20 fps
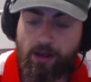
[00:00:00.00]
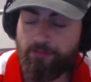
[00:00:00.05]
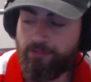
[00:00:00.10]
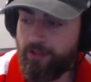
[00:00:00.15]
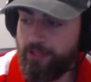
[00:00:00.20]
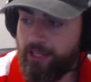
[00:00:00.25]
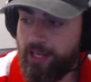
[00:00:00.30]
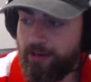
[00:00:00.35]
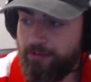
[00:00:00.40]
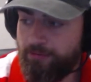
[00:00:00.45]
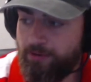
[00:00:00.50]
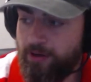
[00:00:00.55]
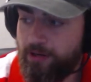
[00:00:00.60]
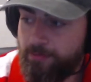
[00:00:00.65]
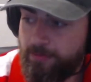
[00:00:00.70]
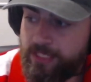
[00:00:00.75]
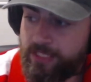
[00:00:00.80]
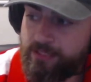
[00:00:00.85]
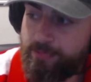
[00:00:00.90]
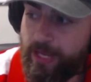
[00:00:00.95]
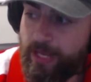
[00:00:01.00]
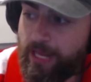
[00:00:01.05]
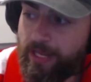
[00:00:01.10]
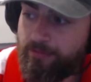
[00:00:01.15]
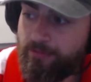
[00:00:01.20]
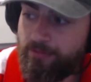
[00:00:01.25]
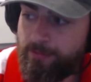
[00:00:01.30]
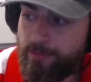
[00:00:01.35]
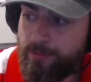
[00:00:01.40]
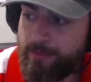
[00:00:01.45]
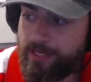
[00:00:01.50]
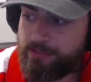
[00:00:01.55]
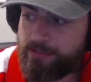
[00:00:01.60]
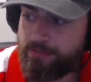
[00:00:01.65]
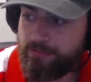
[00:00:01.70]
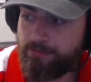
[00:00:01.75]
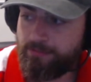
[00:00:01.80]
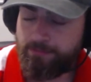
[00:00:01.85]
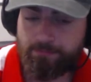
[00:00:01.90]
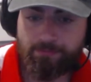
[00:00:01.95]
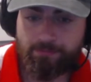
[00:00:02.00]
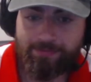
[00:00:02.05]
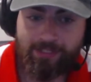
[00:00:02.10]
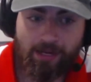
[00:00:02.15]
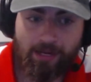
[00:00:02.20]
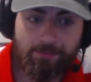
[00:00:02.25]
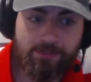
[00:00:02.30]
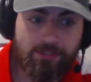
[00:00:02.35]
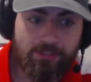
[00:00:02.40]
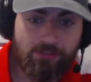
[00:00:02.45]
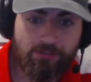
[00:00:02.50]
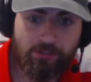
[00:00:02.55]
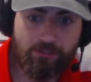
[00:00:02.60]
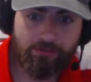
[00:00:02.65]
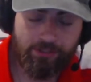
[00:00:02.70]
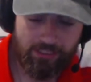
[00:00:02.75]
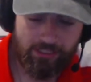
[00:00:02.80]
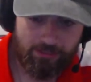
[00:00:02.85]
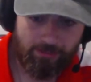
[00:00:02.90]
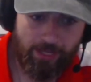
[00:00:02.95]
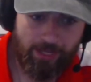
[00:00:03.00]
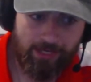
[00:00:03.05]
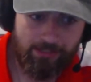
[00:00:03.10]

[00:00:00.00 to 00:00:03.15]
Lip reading: Again, a very mixed bag from him, as we've come to sort of expect.